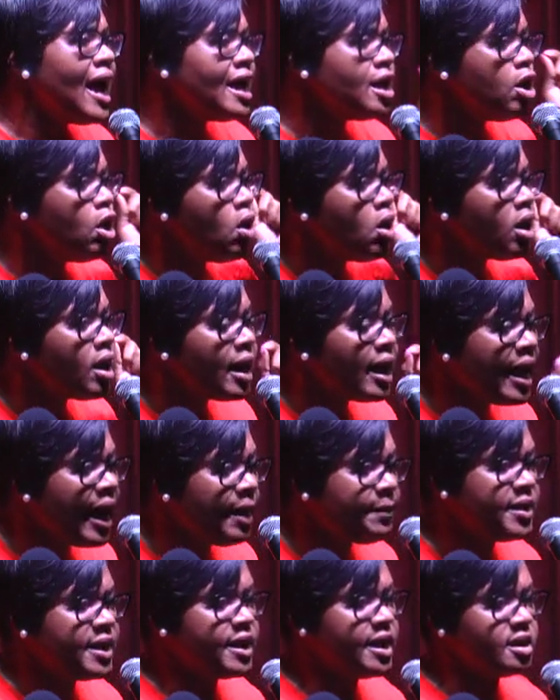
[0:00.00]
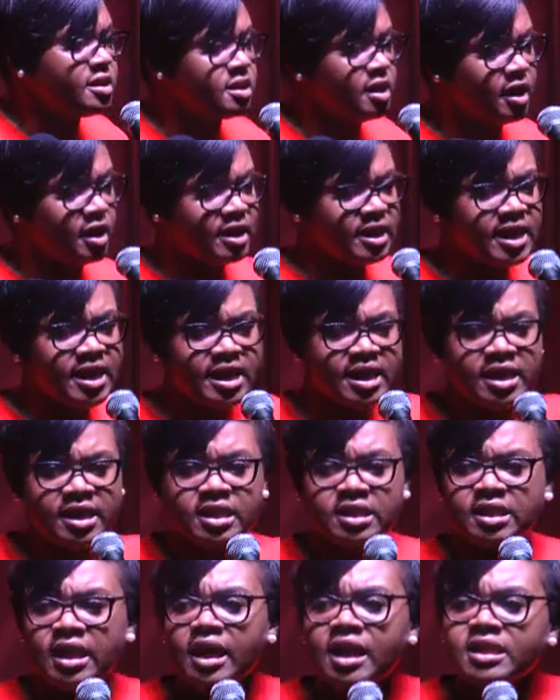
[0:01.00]
and all cabinet
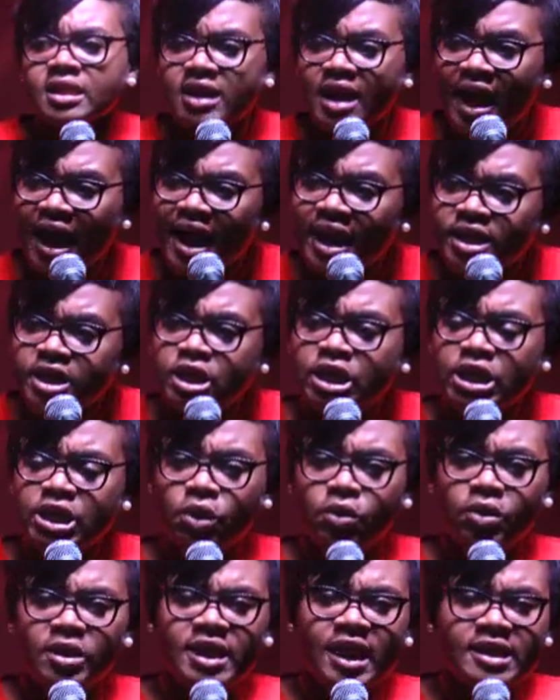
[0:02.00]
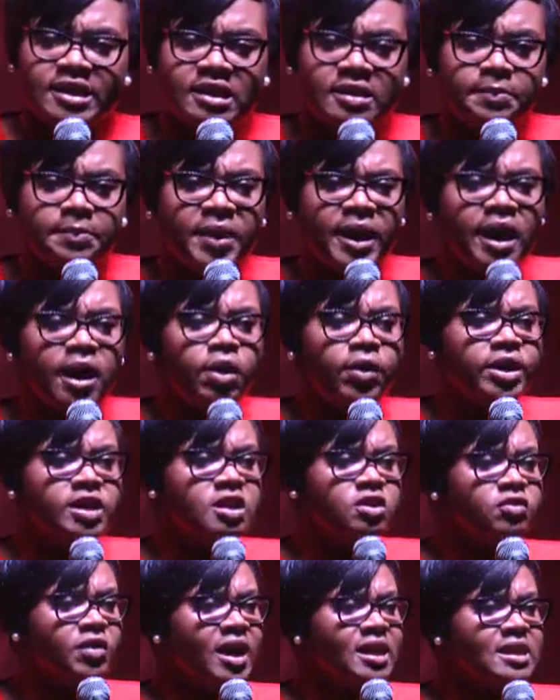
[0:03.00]
colleagues to ensure that Tobago
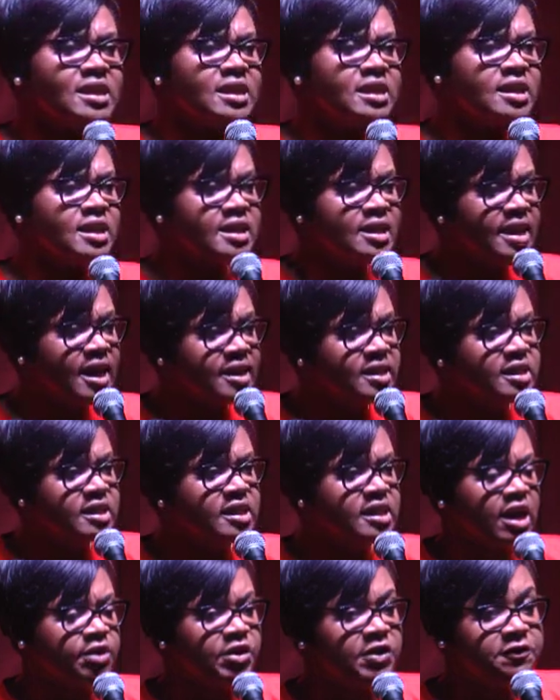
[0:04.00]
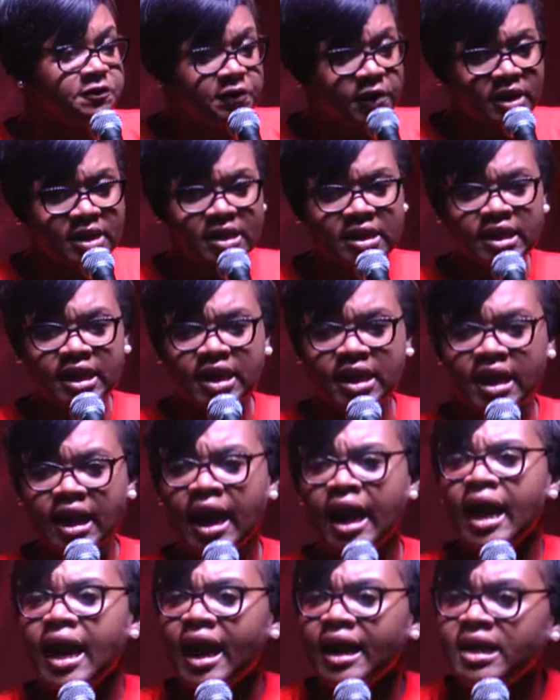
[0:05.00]
is granted the necessary funding
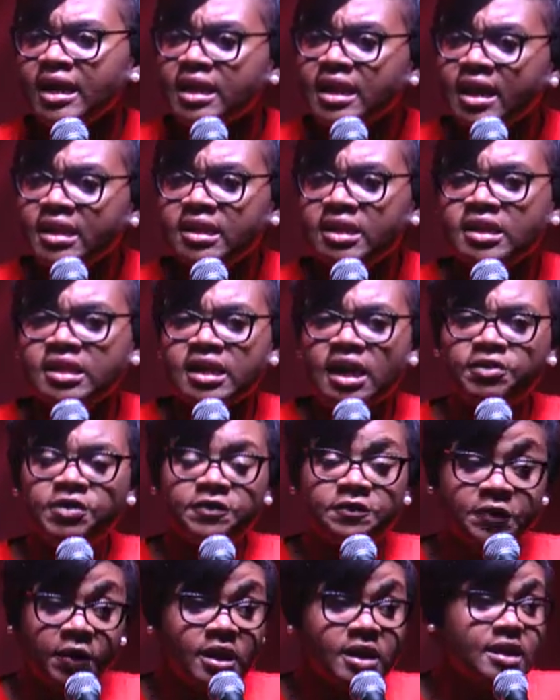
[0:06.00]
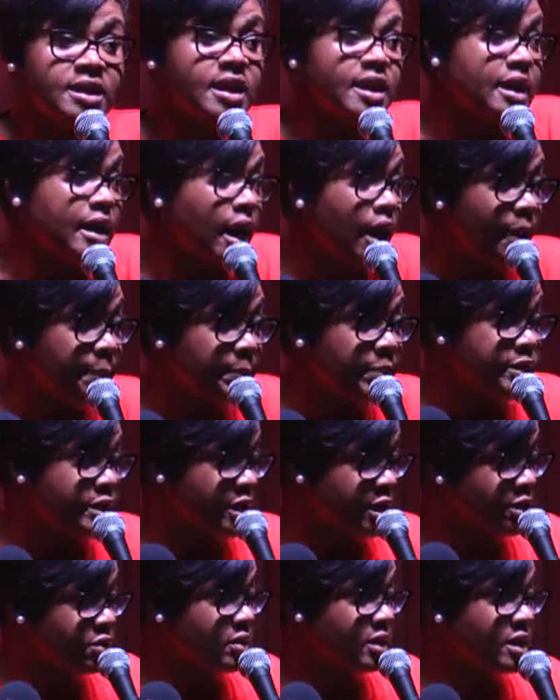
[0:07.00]
and the necessary funding
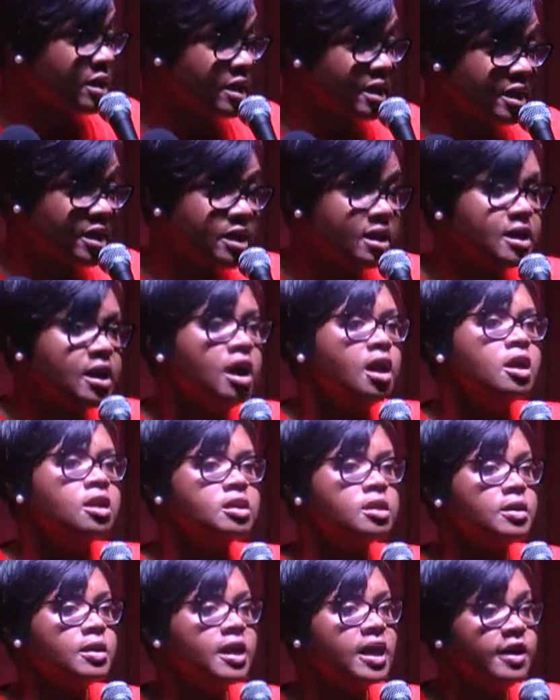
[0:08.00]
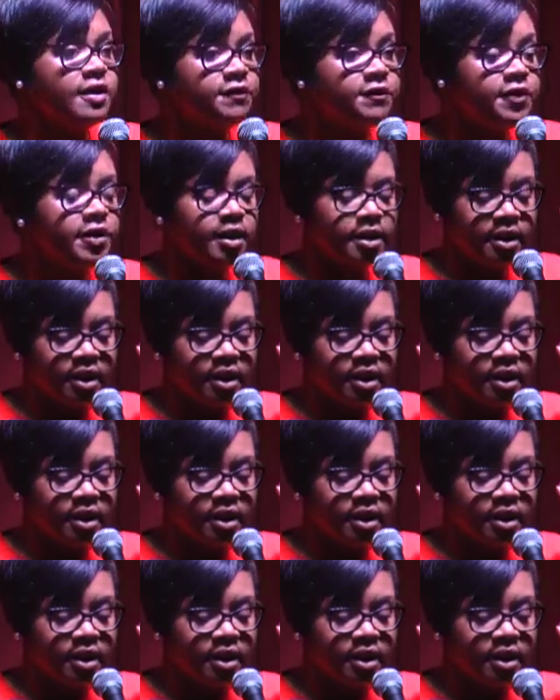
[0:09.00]
opportunities to give